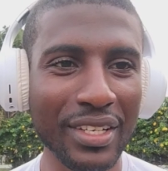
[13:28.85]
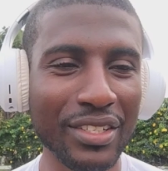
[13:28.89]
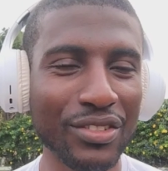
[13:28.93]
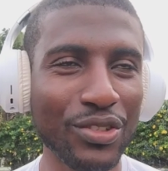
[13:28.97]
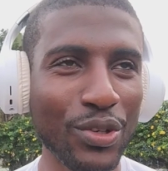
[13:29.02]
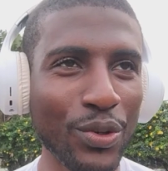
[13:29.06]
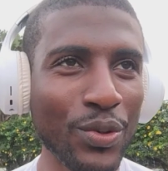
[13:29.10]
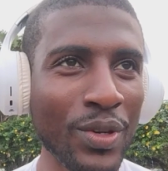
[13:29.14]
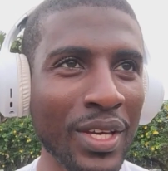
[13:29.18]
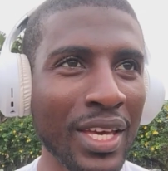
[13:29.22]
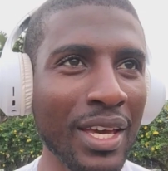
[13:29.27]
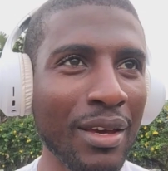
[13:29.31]
So
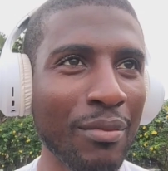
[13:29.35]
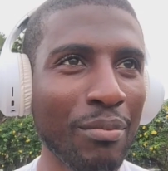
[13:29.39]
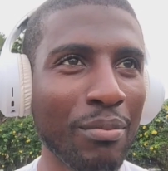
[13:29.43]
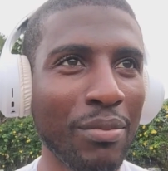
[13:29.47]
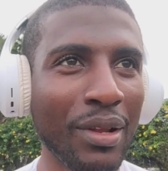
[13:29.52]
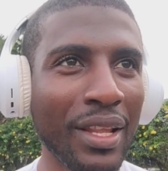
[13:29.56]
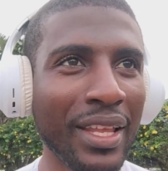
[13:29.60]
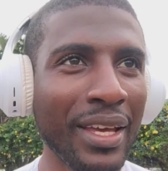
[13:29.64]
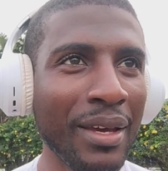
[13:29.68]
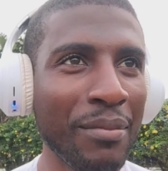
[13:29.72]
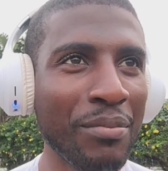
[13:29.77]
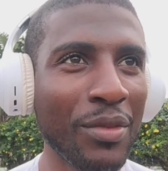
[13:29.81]
you can't
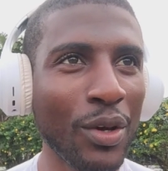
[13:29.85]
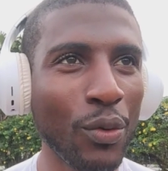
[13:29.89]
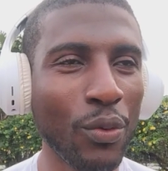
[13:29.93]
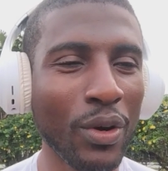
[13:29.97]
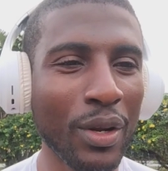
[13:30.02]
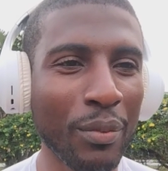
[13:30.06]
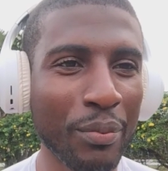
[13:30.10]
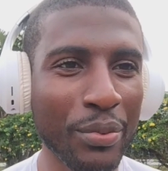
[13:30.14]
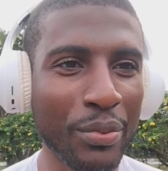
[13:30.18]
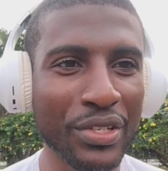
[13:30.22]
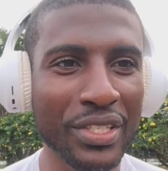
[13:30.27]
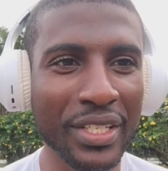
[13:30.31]
blame the
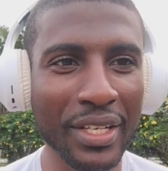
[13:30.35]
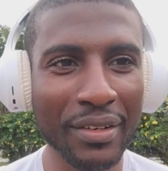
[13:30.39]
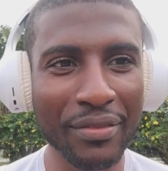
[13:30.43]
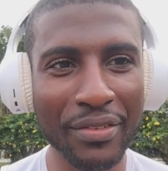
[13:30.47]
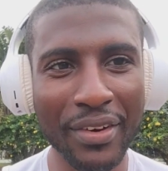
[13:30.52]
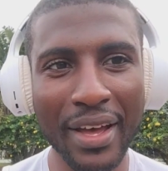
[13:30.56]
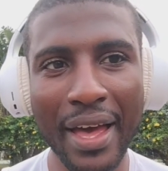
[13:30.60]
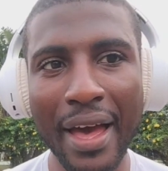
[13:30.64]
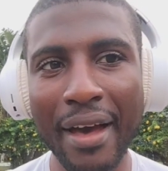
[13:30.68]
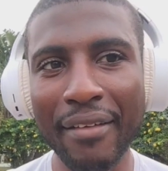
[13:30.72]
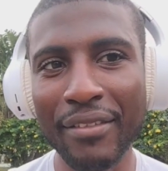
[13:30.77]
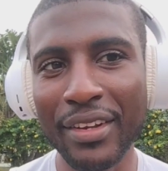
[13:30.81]
1% for
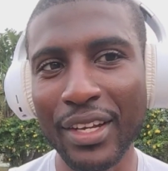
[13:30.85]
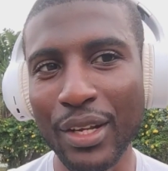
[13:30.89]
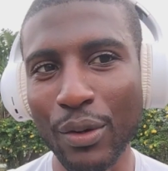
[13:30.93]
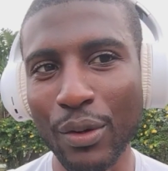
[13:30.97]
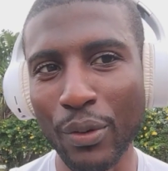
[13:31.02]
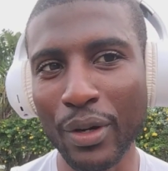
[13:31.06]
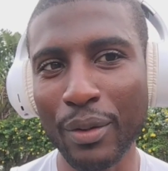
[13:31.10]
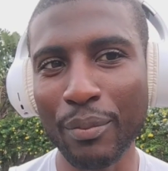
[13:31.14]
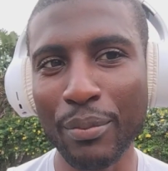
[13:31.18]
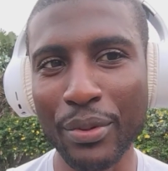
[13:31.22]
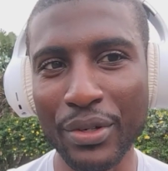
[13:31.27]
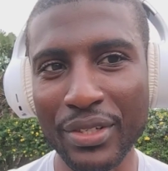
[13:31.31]
having the
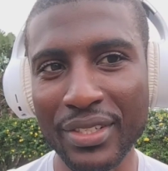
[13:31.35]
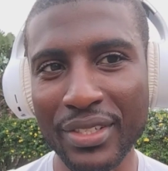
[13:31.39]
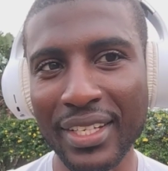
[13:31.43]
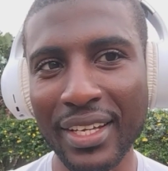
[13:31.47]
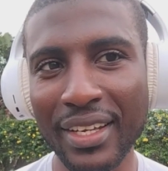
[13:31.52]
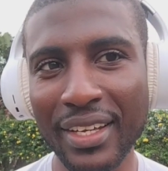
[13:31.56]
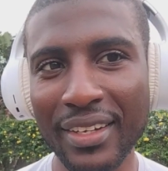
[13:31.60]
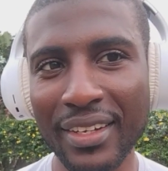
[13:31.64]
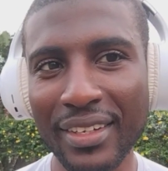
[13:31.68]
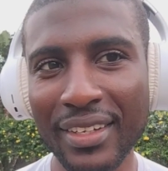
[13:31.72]
1%.